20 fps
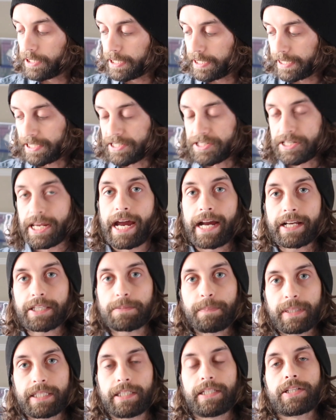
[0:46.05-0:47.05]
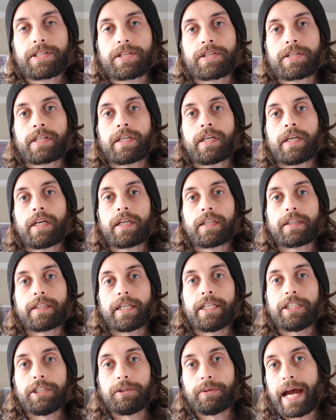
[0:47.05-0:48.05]
the exact piece
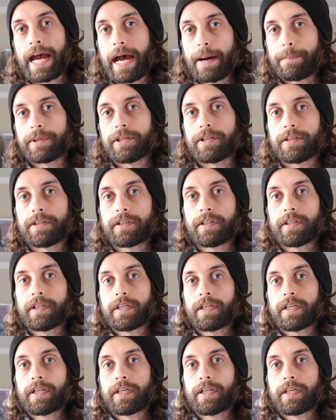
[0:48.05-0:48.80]
that you happen